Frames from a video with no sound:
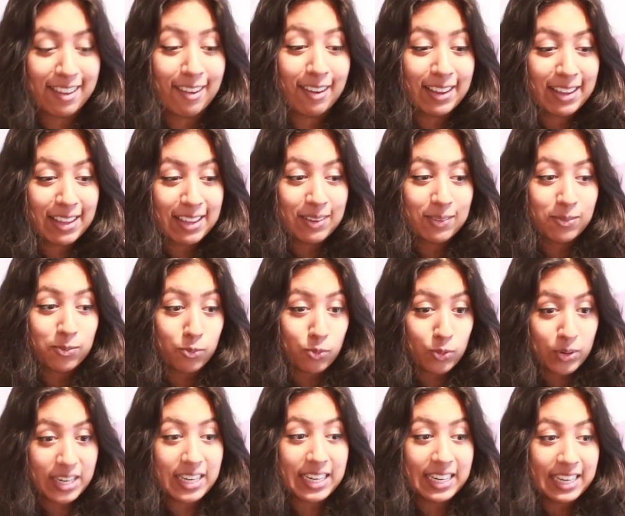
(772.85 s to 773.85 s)
I
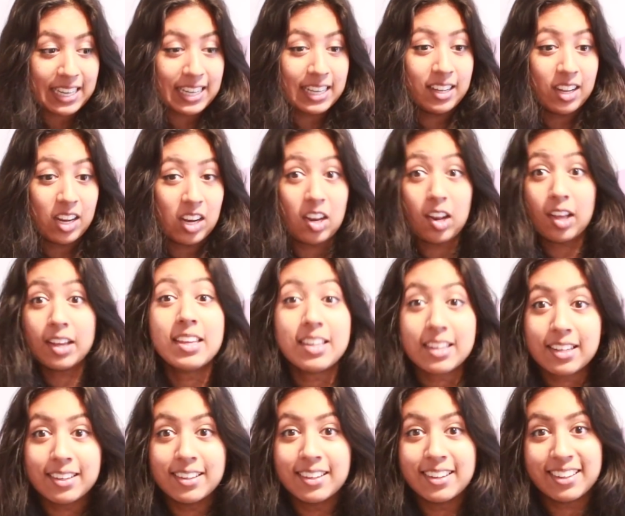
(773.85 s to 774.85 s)
really
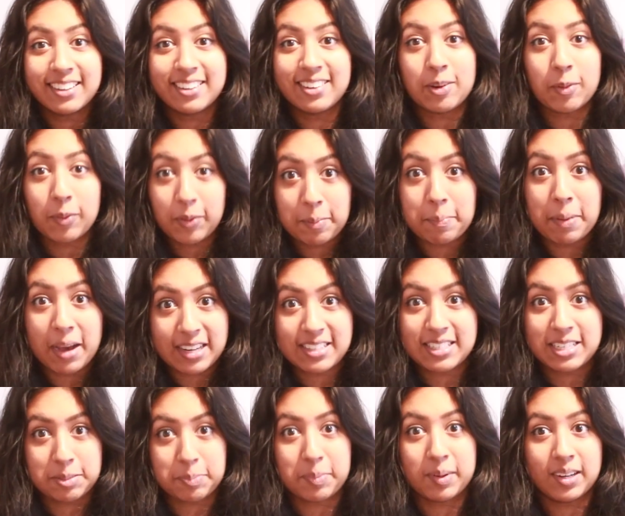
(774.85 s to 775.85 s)
like
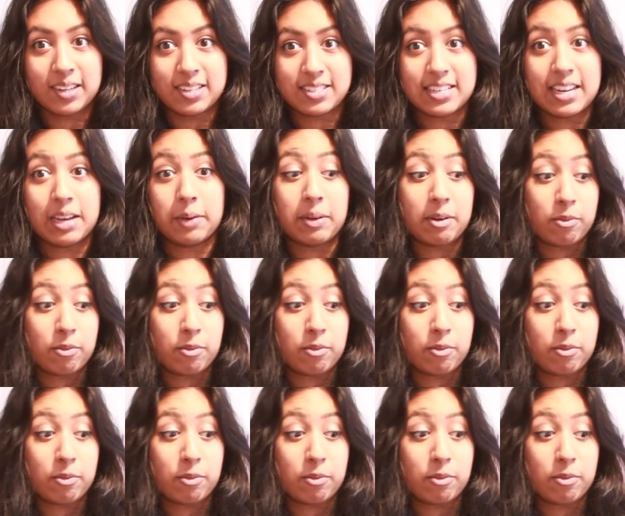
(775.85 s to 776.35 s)
non-padded bras now.